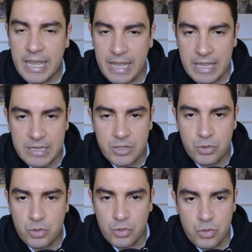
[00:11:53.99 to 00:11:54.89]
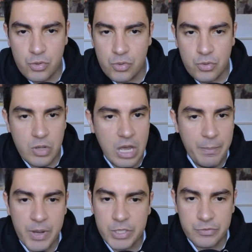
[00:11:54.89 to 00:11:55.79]
and to do a
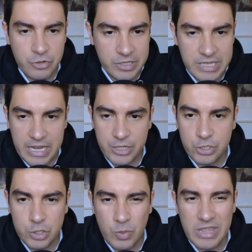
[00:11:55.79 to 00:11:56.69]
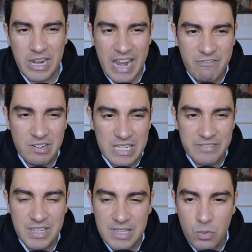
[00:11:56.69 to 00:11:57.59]
bunch of transactions without ever
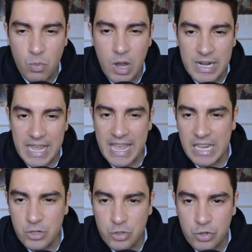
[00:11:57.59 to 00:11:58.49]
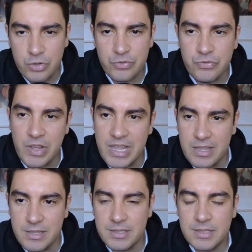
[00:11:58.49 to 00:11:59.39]
leaving the one
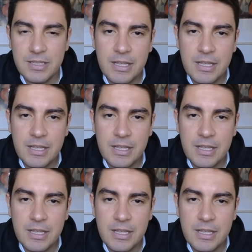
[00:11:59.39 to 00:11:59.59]
interface.